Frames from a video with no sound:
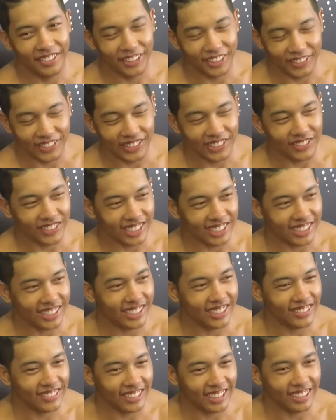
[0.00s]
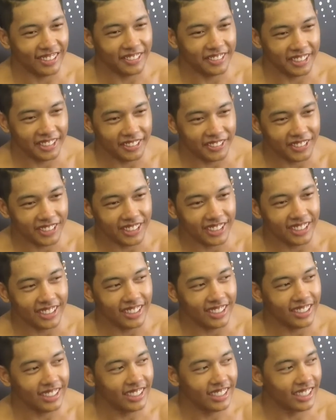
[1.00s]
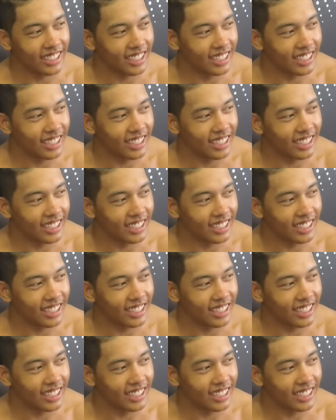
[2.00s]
FIFA's my stuff, man. FIFA.